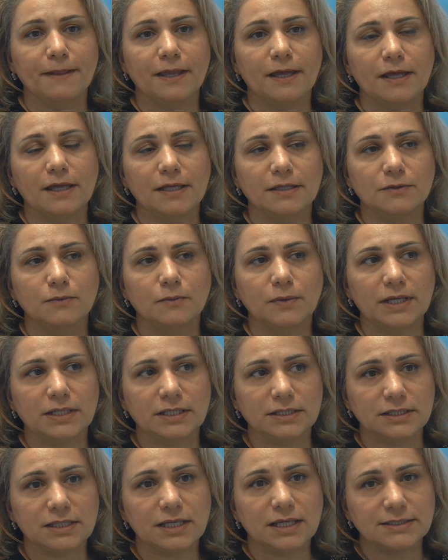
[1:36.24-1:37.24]
And when
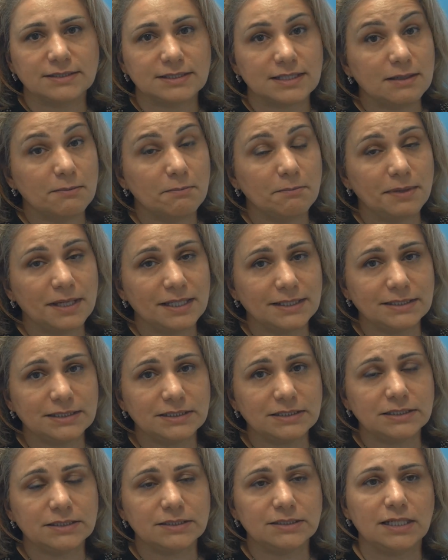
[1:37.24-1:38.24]
it gets
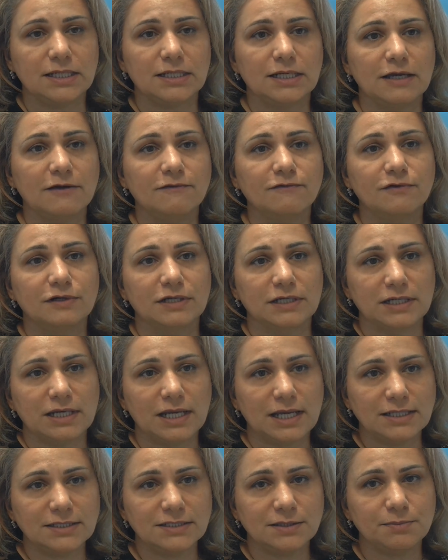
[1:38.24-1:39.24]
embedded, then every
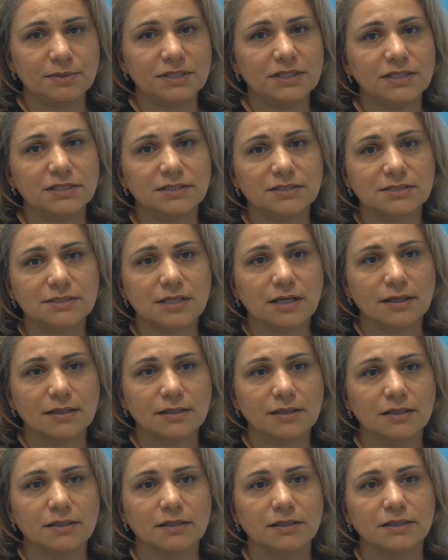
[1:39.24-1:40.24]
next period
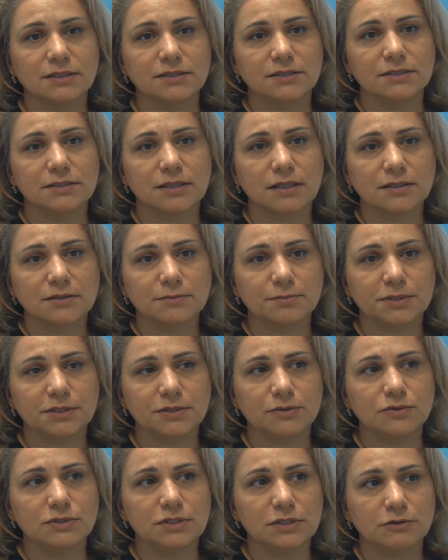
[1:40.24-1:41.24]
cycle it starts
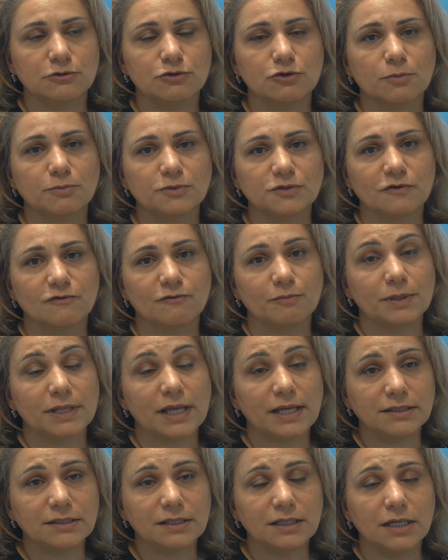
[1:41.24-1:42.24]
producing drops of
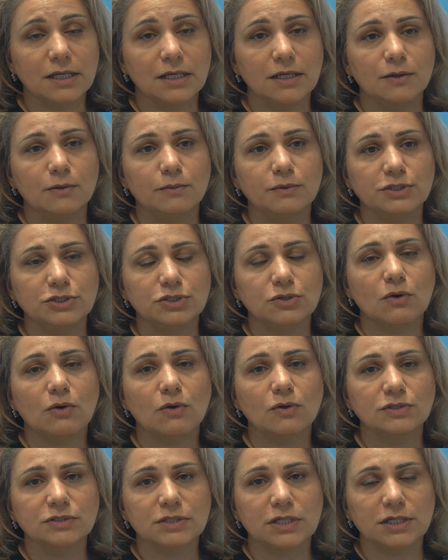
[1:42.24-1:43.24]
blood, which
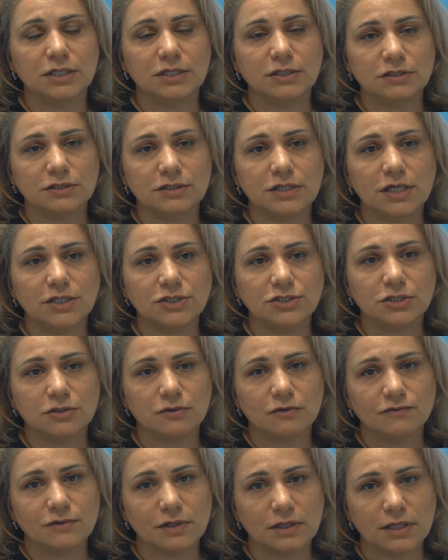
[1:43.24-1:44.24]
cause the irritation
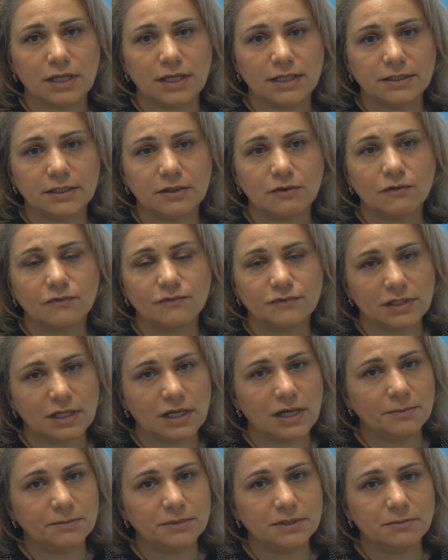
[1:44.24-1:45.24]
of the lining of the
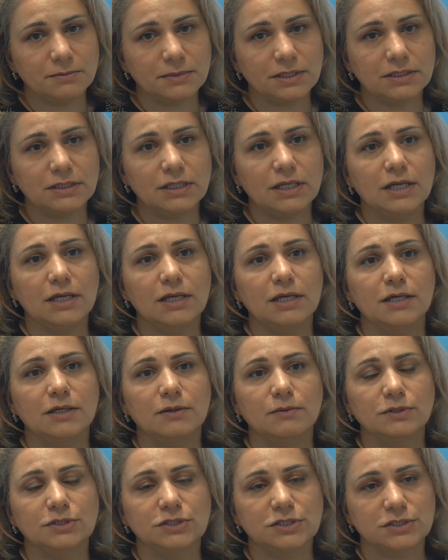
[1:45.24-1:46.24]
abdomen,
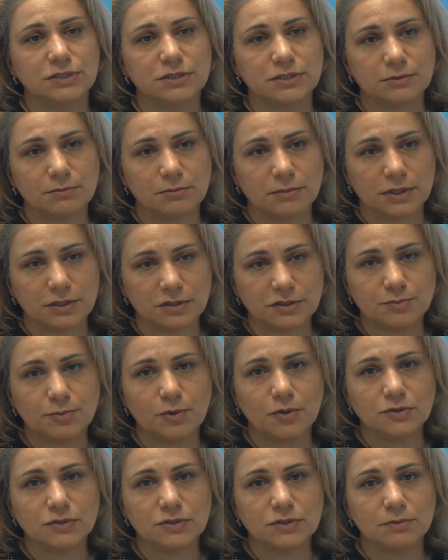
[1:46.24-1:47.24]
which is
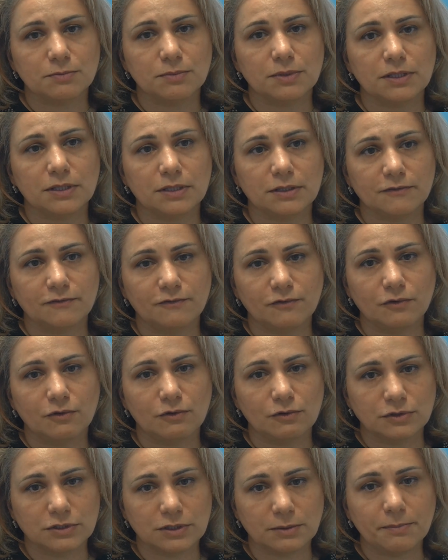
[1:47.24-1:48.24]
responsible
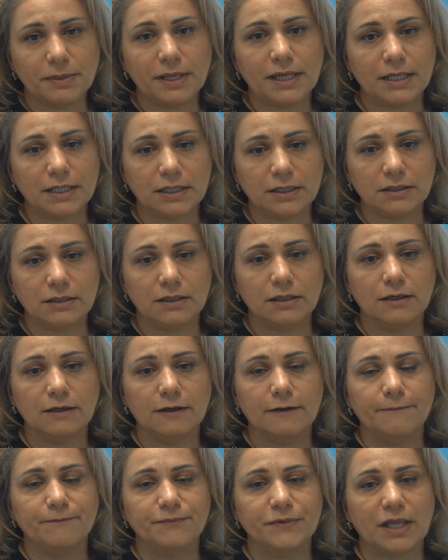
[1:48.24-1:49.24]
for the pain
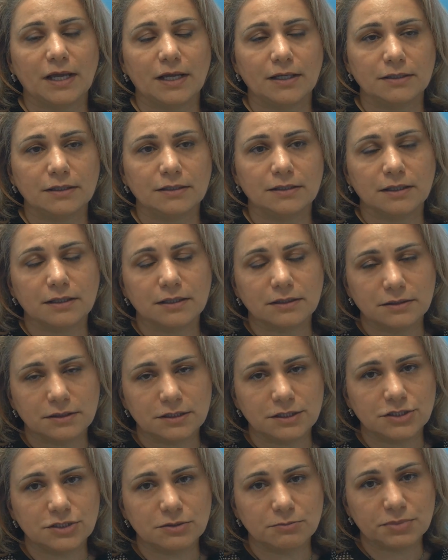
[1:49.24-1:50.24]
that the
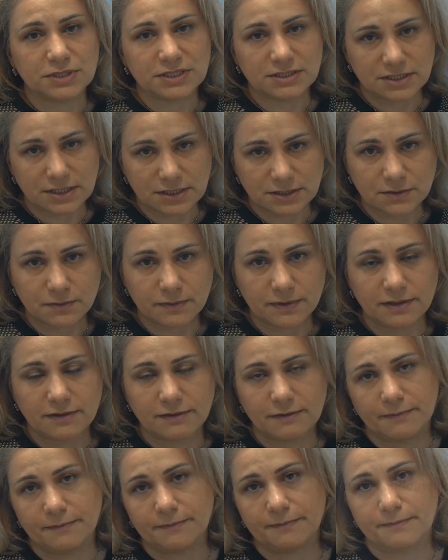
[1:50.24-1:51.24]
condition presents with.